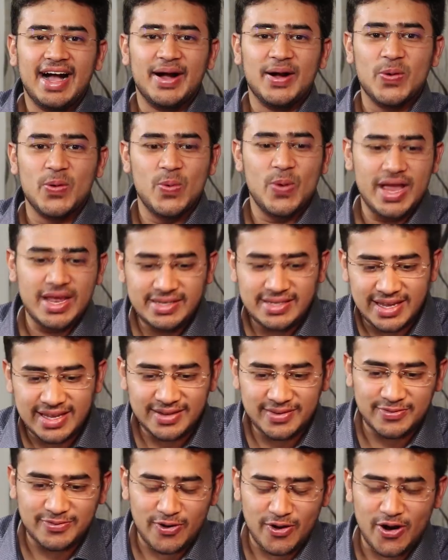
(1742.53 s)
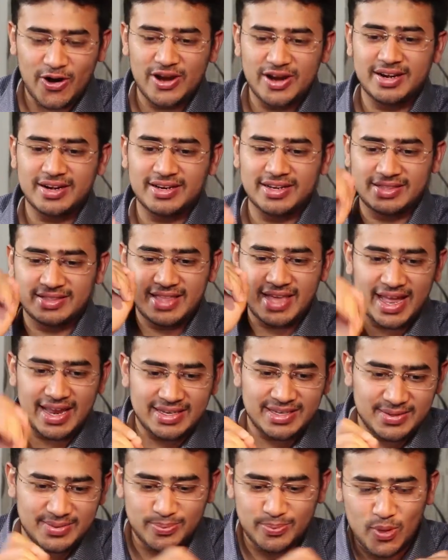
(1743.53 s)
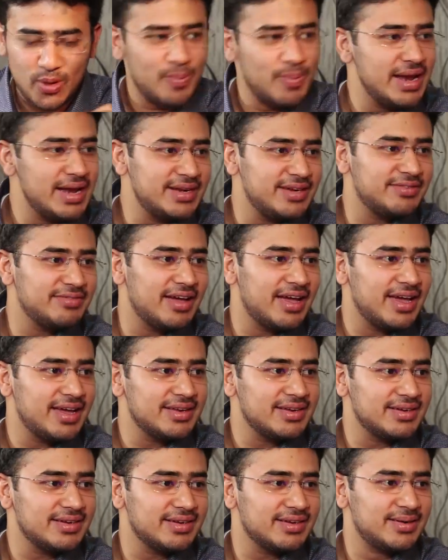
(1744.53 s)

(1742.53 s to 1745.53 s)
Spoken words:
Waiting for that moment where